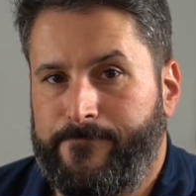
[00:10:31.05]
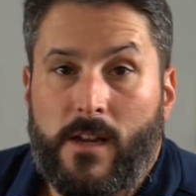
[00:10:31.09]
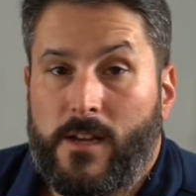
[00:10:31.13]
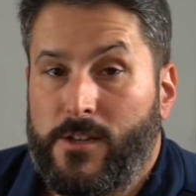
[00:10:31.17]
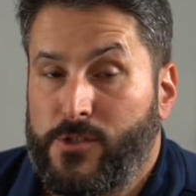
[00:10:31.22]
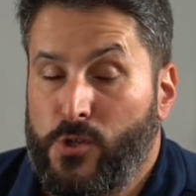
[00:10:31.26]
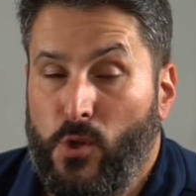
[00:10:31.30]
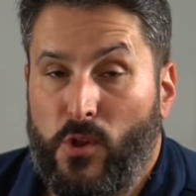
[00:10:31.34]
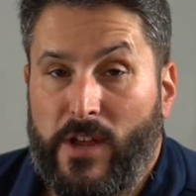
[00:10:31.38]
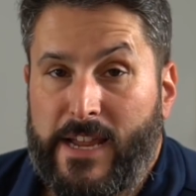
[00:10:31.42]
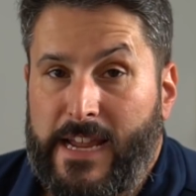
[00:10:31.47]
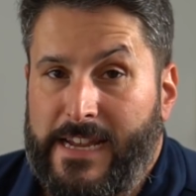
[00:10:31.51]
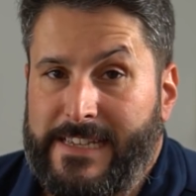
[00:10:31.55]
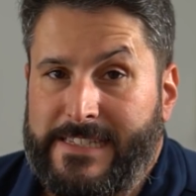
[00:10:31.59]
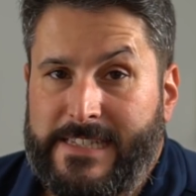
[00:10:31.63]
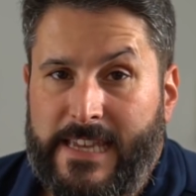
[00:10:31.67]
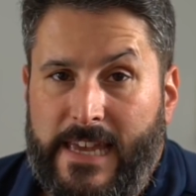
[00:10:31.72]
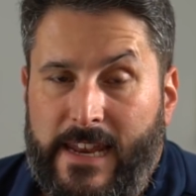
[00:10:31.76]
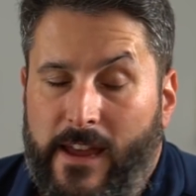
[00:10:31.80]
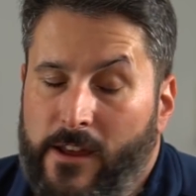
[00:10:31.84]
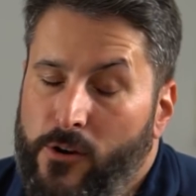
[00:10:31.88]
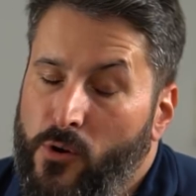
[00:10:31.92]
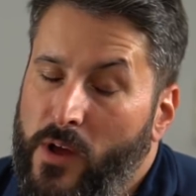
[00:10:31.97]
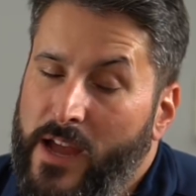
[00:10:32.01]
So like I said,
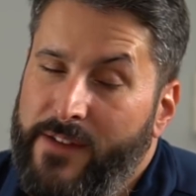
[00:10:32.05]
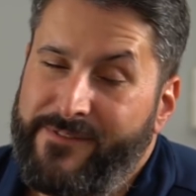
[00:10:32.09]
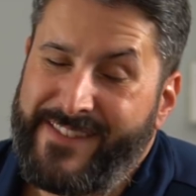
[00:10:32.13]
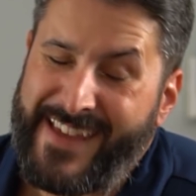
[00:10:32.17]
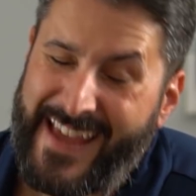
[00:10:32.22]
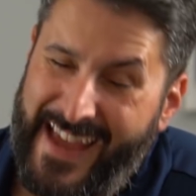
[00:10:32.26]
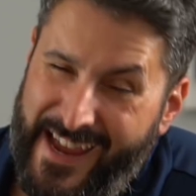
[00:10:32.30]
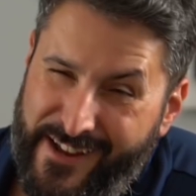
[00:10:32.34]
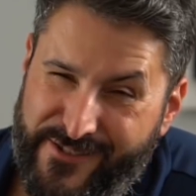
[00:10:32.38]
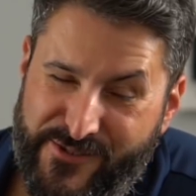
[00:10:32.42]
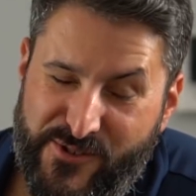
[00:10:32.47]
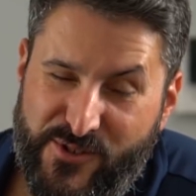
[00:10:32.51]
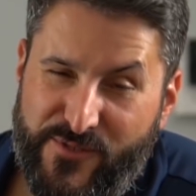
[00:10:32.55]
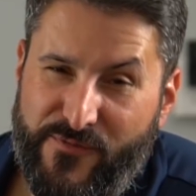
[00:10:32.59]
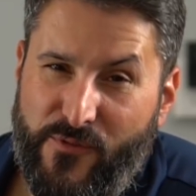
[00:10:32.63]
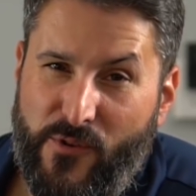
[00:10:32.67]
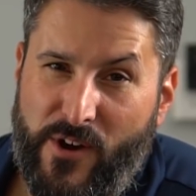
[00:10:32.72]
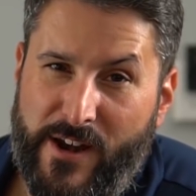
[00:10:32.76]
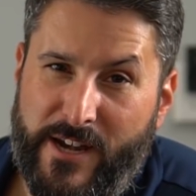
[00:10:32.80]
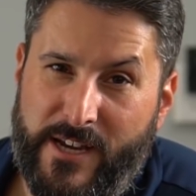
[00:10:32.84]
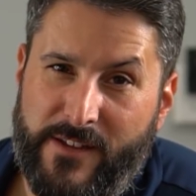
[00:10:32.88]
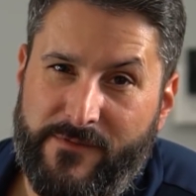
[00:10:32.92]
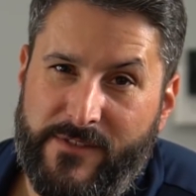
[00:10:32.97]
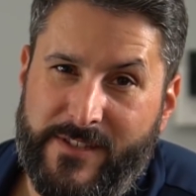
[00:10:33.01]
I don't have the answers for
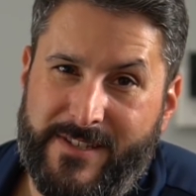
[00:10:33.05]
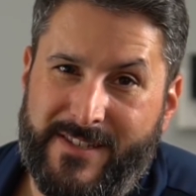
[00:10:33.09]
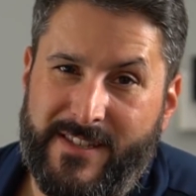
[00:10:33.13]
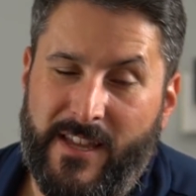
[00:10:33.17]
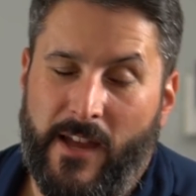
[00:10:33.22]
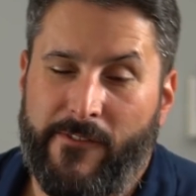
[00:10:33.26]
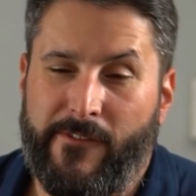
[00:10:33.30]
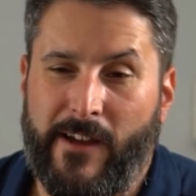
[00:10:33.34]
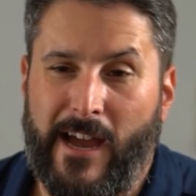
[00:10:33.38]
any of this stuff.